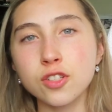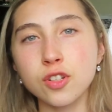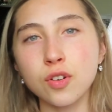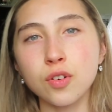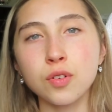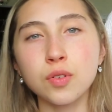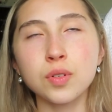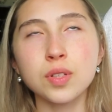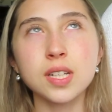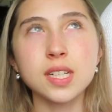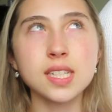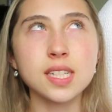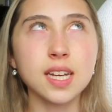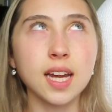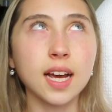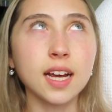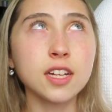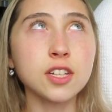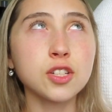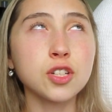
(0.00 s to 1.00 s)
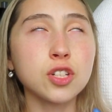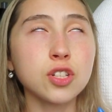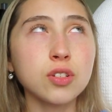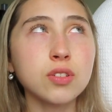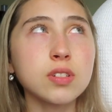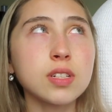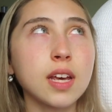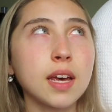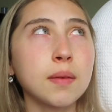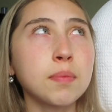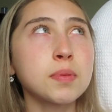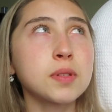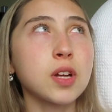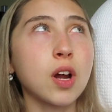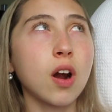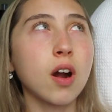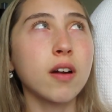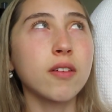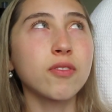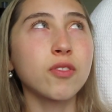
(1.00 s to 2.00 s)
So these next two tips
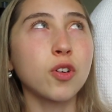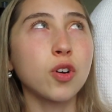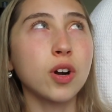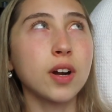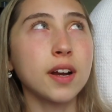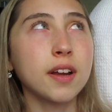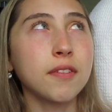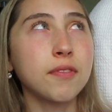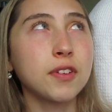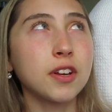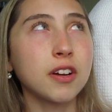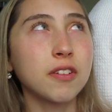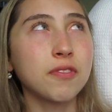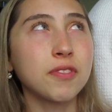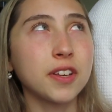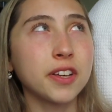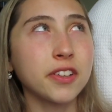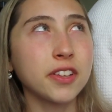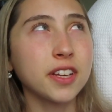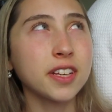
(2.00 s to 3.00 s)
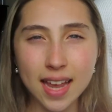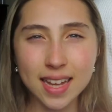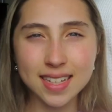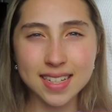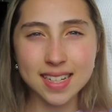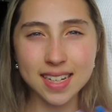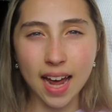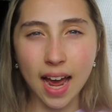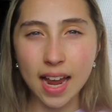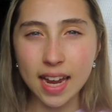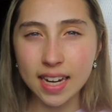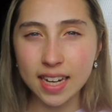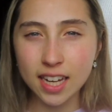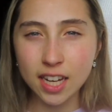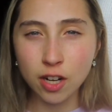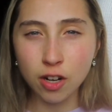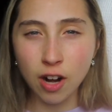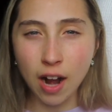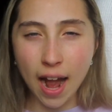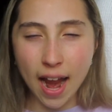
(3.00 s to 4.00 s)
are for if you're feeling
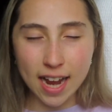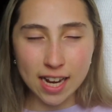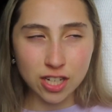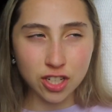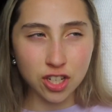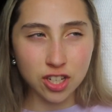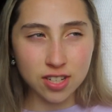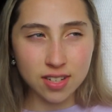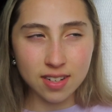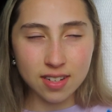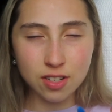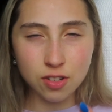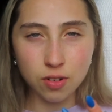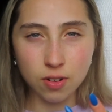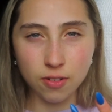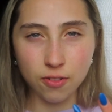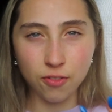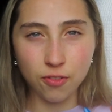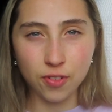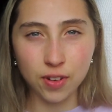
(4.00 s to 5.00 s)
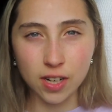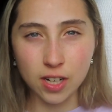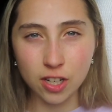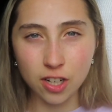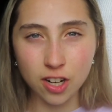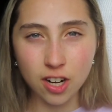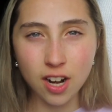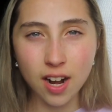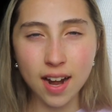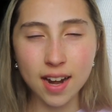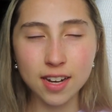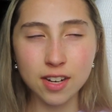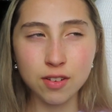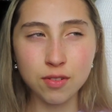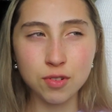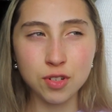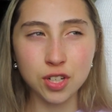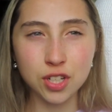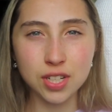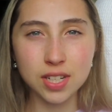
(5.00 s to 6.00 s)
anxiety or anxiousness or fear and
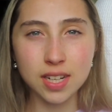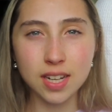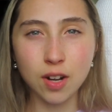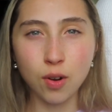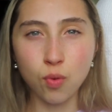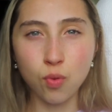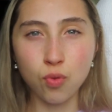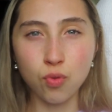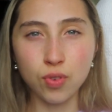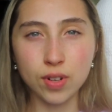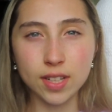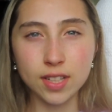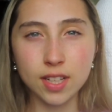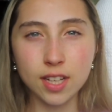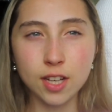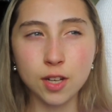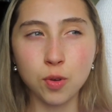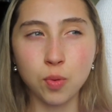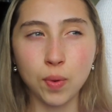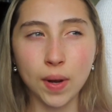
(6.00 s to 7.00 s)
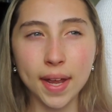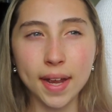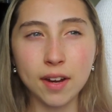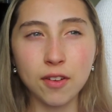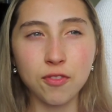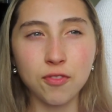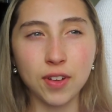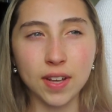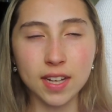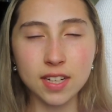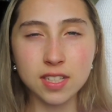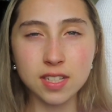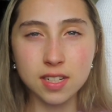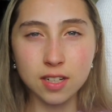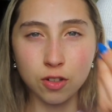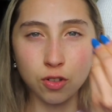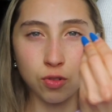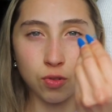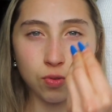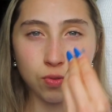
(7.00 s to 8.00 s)
you just need a really quick fix to
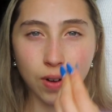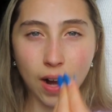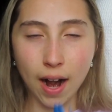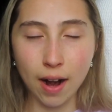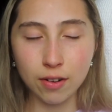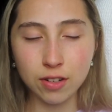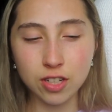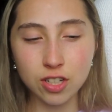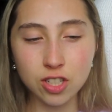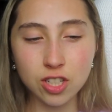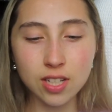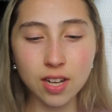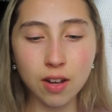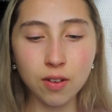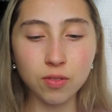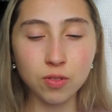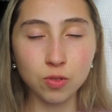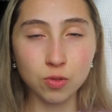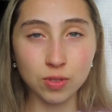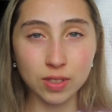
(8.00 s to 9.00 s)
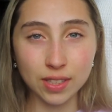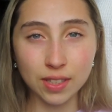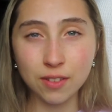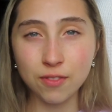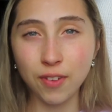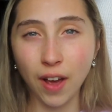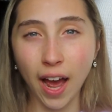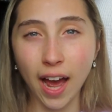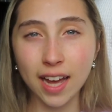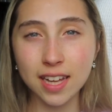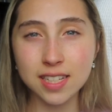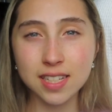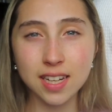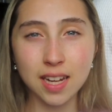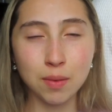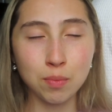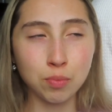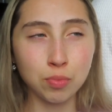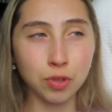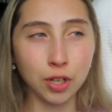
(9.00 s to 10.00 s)
ground yourself really fast
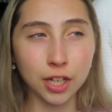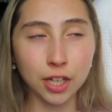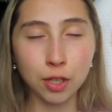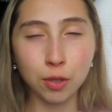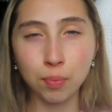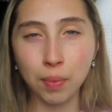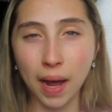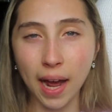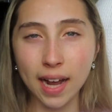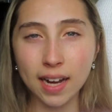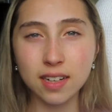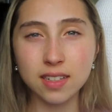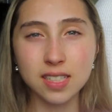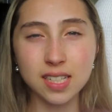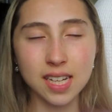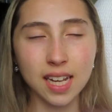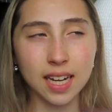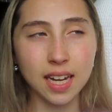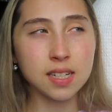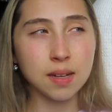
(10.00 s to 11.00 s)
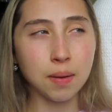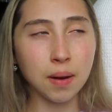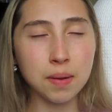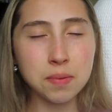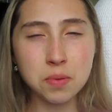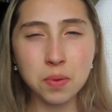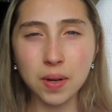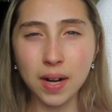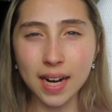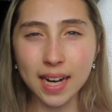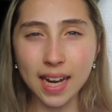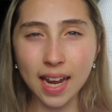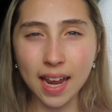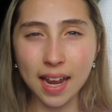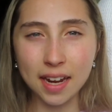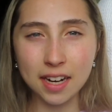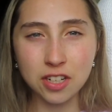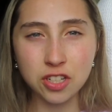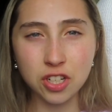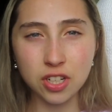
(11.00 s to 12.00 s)
and bring you back. Cause like sometimes when I get
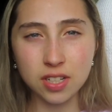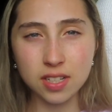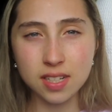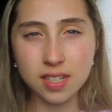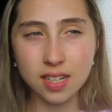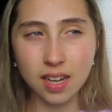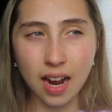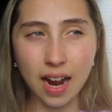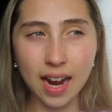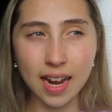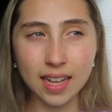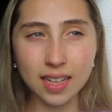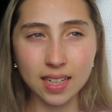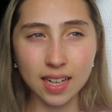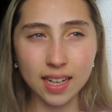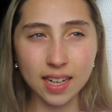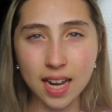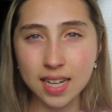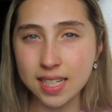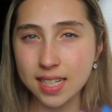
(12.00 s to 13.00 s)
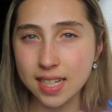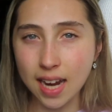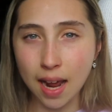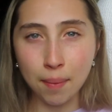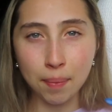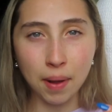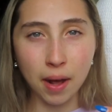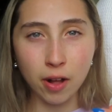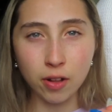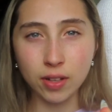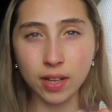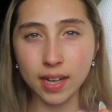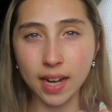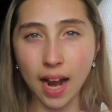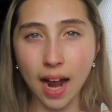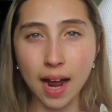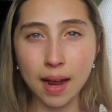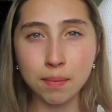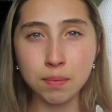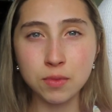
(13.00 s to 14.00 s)
anxious, I snap out. Like,
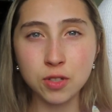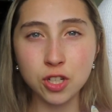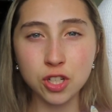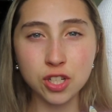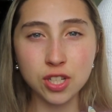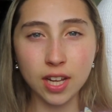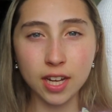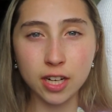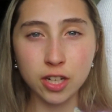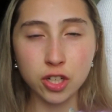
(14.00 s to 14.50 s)
I'm just like